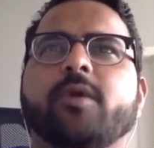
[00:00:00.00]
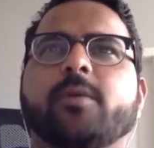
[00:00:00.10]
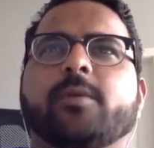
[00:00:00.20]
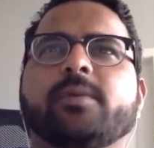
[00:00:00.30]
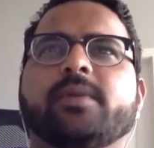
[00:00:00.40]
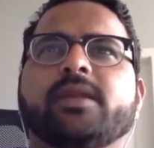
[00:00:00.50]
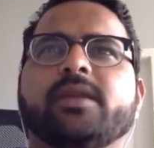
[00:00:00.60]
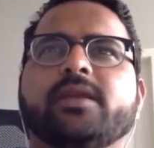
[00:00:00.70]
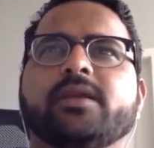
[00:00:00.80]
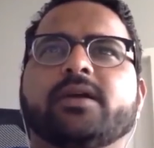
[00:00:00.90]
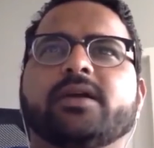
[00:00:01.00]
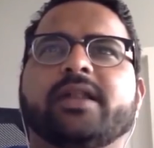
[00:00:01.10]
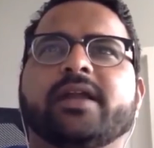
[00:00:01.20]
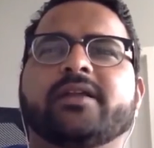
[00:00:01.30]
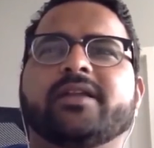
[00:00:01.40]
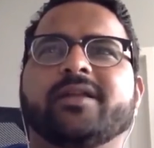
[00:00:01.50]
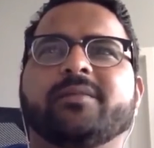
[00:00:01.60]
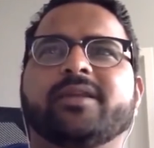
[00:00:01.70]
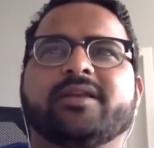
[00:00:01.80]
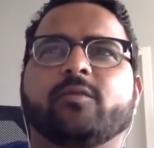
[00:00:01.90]
probably like a
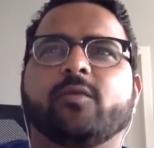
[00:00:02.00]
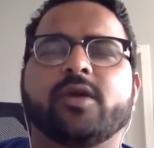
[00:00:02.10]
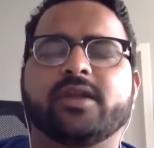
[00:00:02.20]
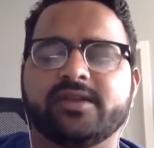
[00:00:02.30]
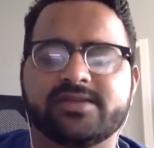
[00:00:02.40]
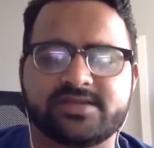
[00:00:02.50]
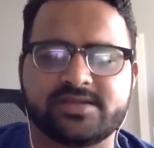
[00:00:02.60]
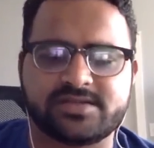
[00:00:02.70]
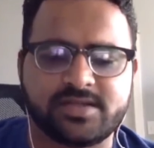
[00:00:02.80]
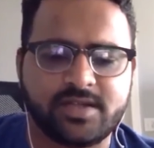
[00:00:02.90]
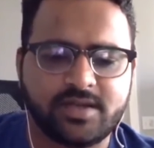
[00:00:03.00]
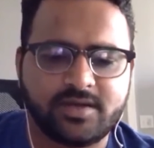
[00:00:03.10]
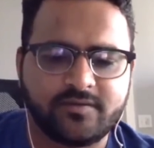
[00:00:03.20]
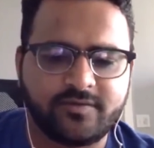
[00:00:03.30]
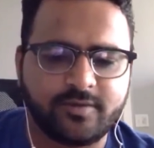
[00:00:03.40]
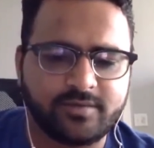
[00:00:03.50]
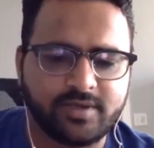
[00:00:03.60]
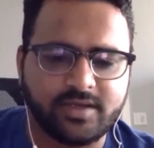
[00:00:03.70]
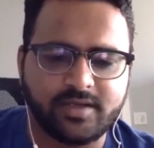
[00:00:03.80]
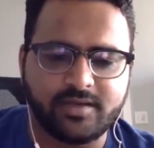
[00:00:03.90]
10-minute walking distance
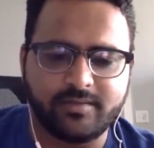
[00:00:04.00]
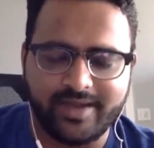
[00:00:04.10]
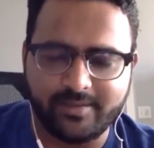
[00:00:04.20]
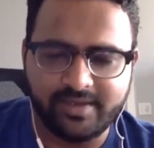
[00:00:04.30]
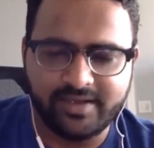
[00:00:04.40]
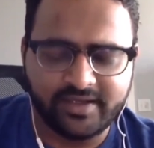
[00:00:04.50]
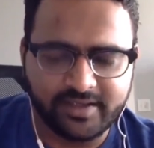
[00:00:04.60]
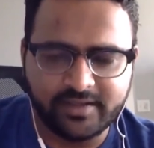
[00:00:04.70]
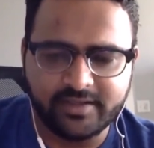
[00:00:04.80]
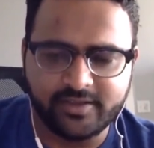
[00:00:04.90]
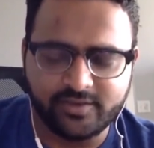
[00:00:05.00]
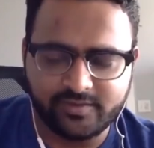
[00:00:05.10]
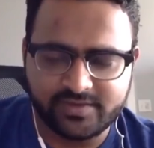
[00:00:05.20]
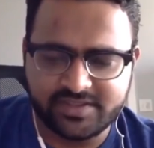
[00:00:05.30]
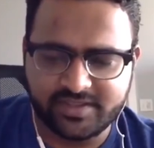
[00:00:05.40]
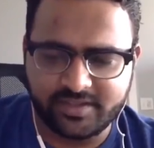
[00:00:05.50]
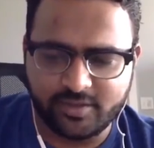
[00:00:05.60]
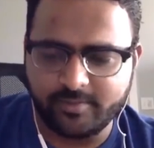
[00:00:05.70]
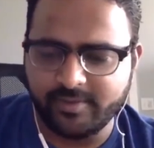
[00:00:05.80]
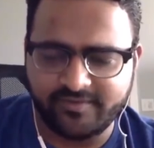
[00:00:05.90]
from my building in the
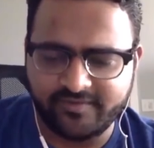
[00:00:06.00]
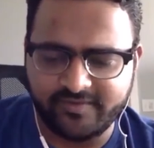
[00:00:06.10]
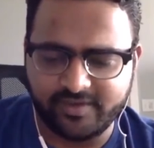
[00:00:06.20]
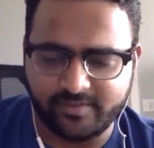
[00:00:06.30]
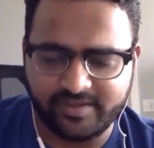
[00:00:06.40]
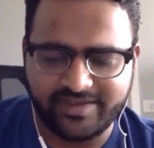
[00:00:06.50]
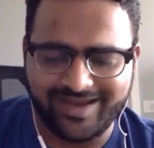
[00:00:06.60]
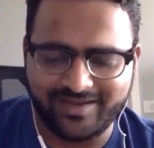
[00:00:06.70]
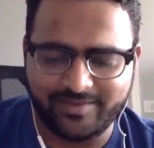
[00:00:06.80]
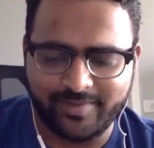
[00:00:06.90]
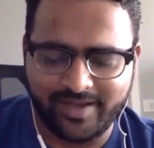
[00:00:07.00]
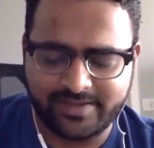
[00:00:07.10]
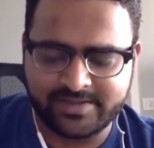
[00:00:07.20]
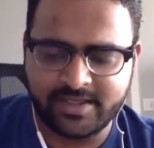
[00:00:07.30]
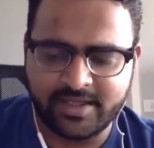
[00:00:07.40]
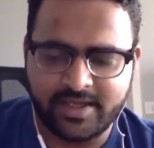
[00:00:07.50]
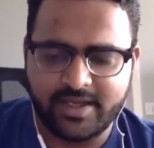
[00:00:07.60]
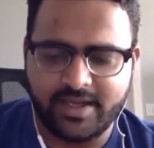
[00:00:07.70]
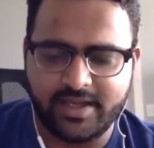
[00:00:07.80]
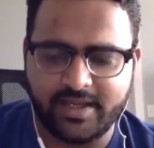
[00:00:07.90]
university, or maybe 15 minutes at max.
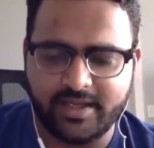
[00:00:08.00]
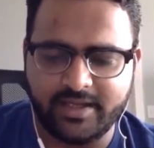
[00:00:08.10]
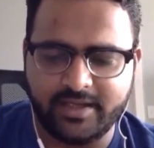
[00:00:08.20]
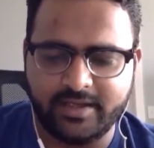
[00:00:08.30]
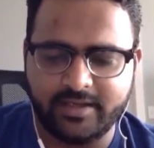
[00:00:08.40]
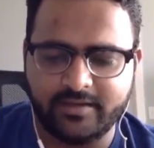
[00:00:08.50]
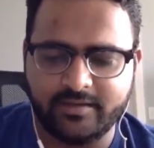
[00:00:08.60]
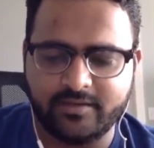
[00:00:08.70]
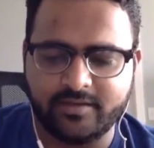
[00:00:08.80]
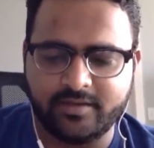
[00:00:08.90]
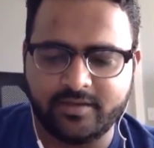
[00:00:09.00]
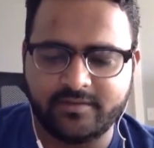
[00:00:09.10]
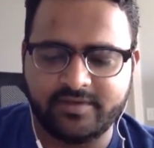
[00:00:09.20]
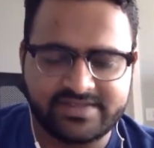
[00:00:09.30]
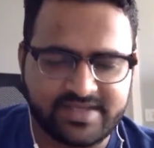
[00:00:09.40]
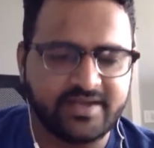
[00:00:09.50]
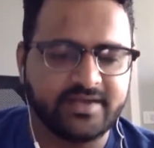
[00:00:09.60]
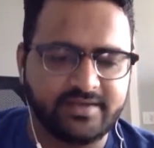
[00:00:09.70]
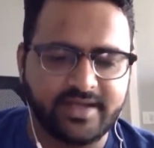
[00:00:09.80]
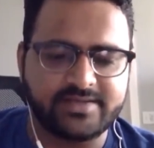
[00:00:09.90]
And we
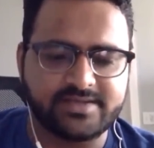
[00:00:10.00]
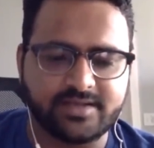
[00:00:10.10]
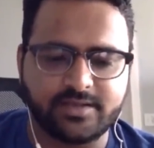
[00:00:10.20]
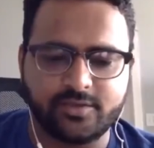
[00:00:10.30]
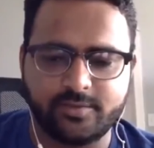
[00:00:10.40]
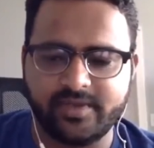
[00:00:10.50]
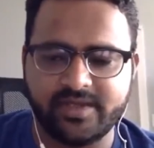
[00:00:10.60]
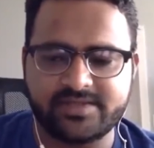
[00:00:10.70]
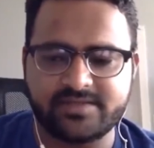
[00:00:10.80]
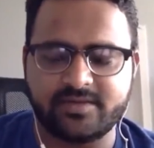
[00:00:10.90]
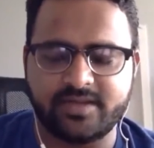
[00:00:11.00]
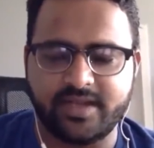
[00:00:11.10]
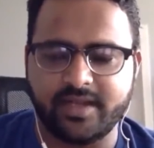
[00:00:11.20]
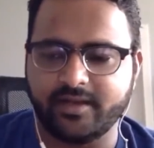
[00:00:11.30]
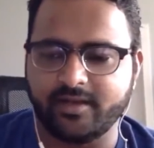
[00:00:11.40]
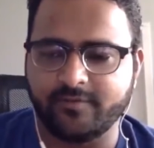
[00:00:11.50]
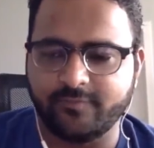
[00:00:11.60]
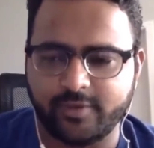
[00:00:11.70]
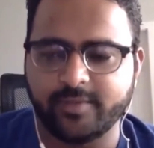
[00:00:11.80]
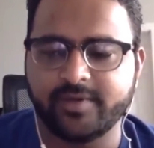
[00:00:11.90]
decided that's a good place and
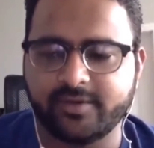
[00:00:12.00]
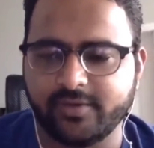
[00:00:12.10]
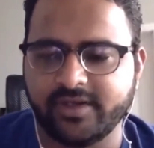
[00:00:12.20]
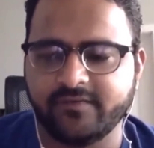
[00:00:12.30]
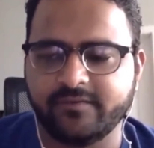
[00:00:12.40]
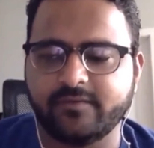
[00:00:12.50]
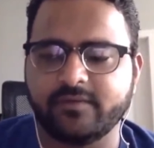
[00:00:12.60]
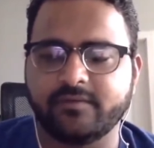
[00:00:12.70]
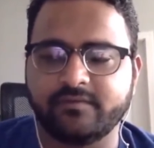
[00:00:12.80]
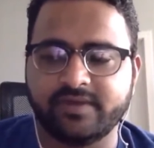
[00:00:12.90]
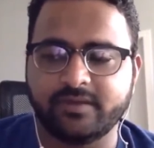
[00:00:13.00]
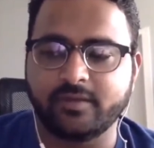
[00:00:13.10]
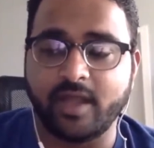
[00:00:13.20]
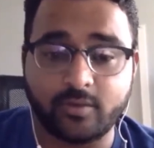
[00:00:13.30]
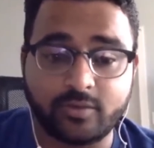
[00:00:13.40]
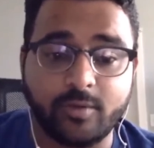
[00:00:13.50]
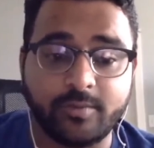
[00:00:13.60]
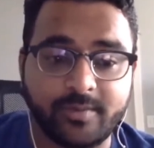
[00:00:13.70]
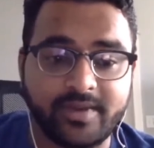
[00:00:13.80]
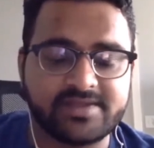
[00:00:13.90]
affordable to live without
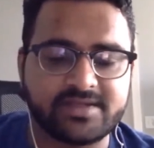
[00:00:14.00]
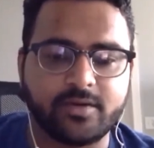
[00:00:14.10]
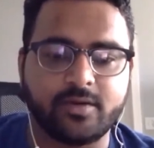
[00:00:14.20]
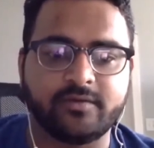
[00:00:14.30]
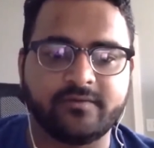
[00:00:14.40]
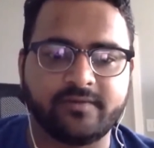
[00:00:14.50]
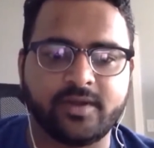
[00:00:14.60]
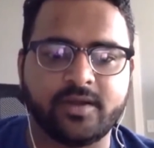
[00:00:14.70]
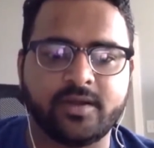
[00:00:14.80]
compromising on